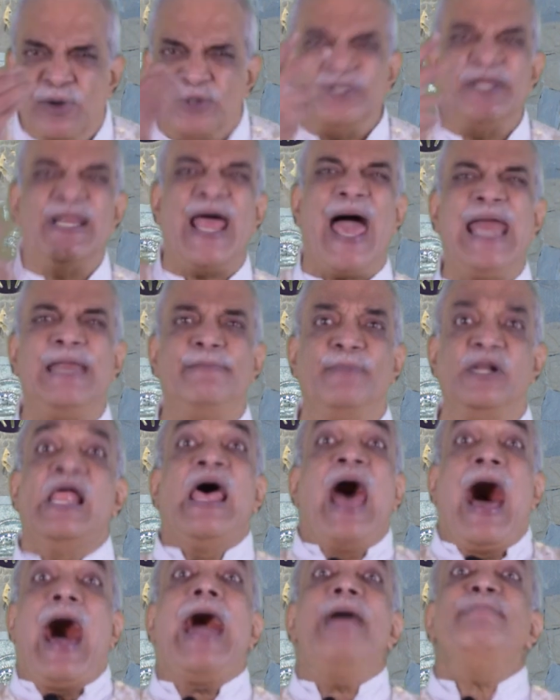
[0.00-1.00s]
not an animal.
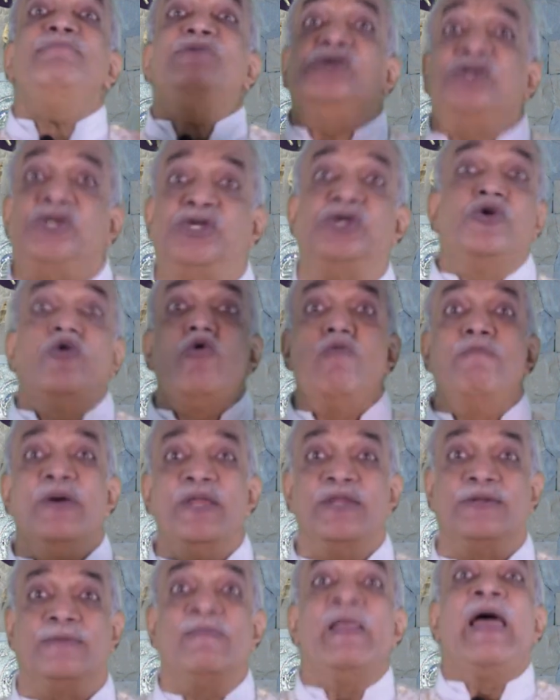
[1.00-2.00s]
I'm
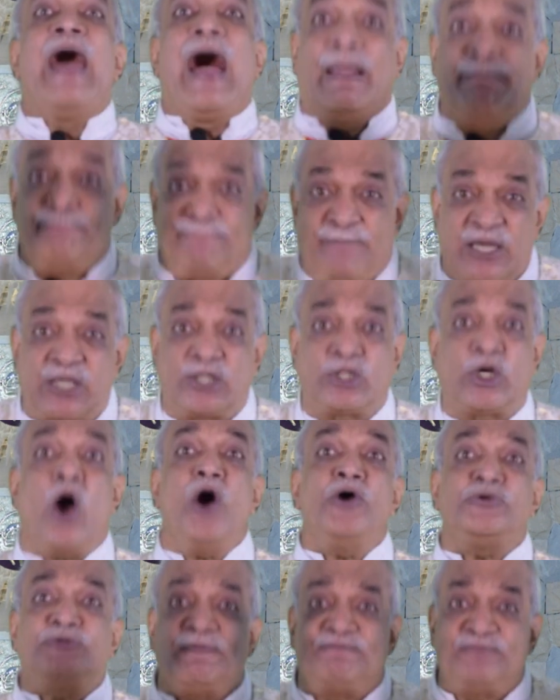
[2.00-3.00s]
human. And
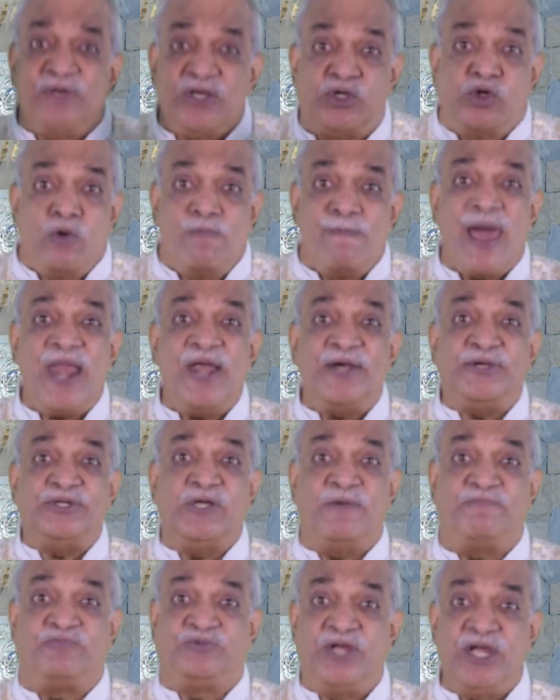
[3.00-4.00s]
because of the humanity
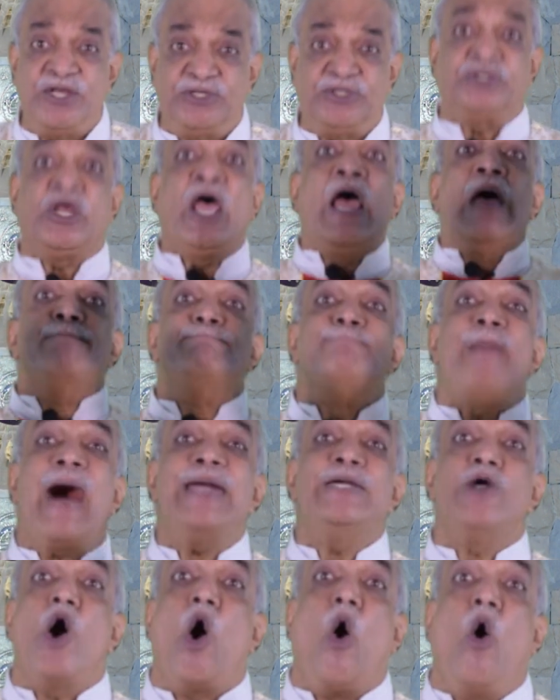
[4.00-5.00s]
of Jesus,
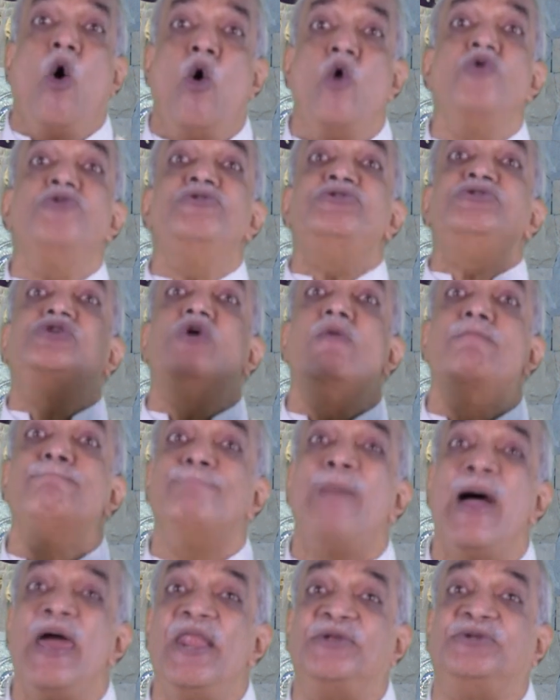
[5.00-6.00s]
my own
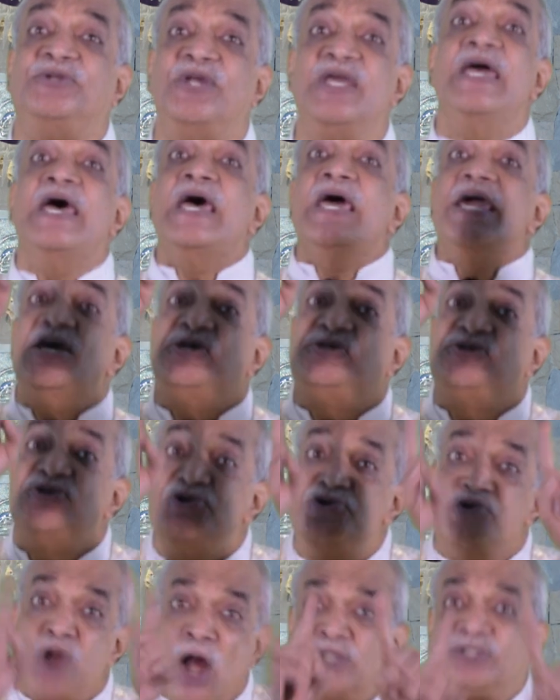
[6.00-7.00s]
humanity is
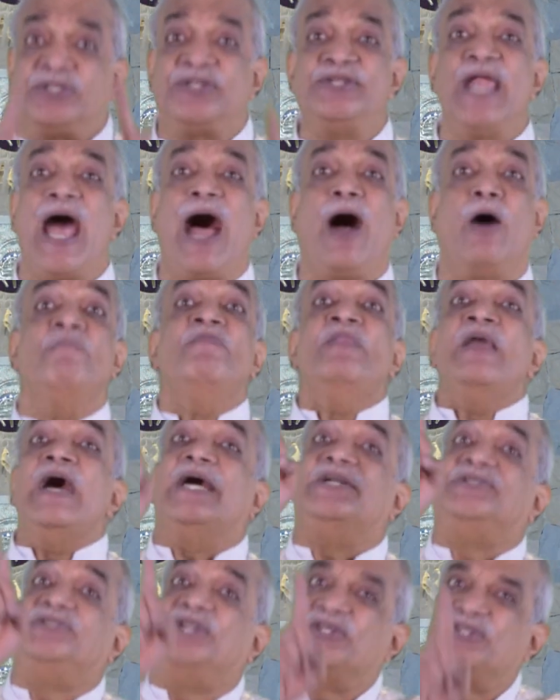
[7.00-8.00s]
not now
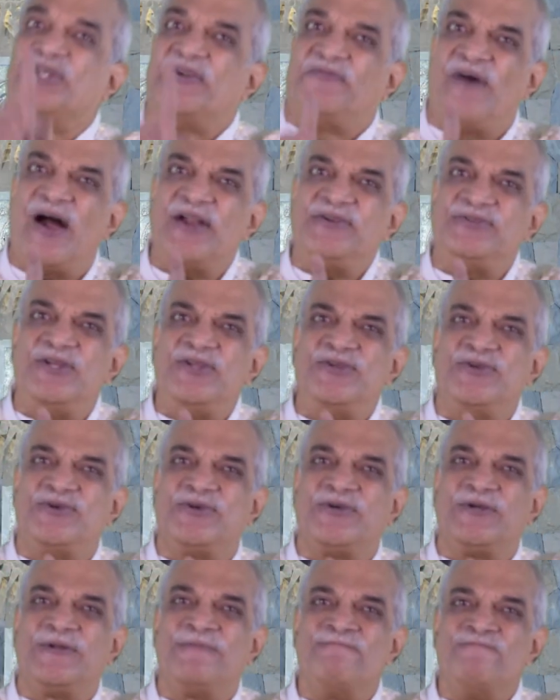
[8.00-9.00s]
a disadvantage.
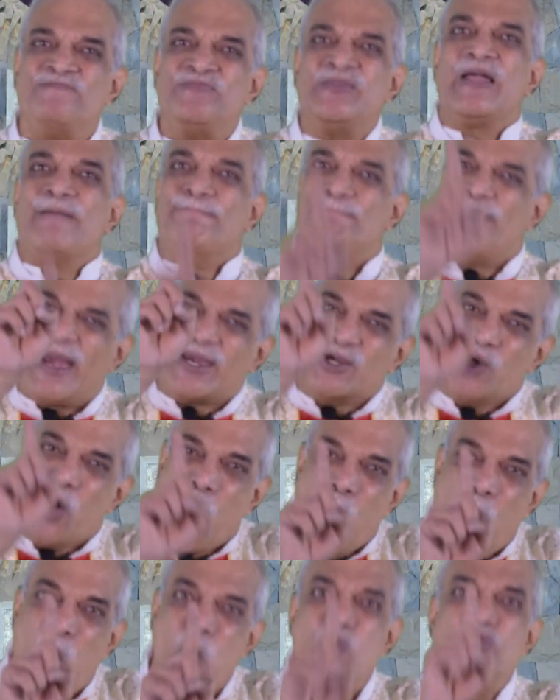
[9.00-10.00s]
My
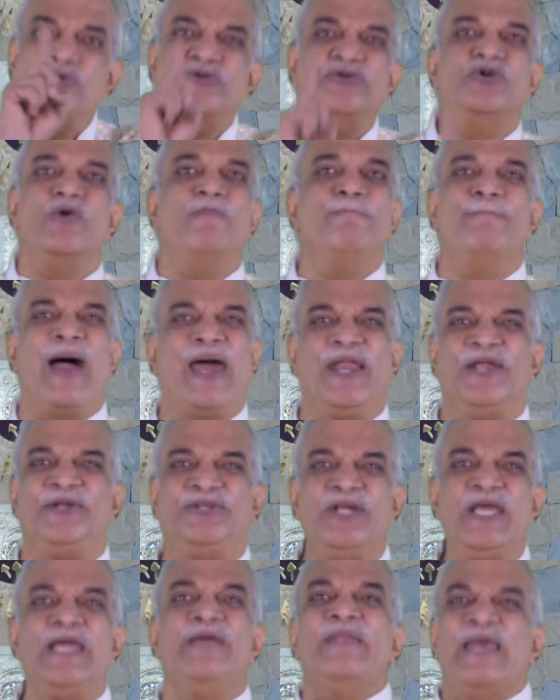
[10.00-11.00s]
own
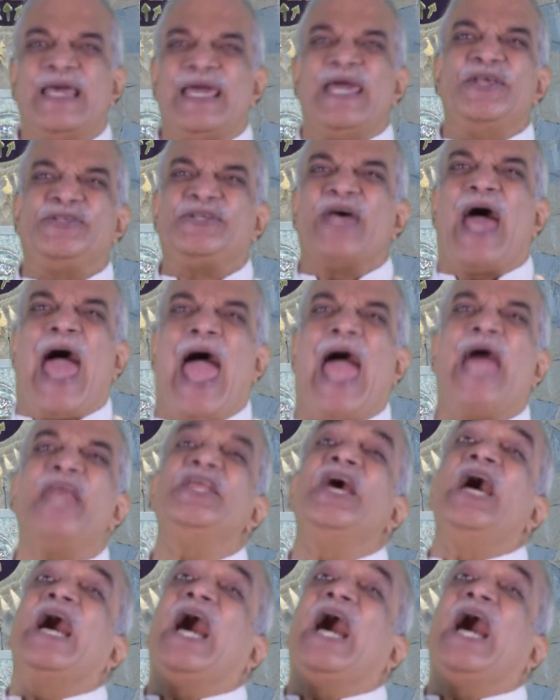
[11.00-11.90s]
humanity is an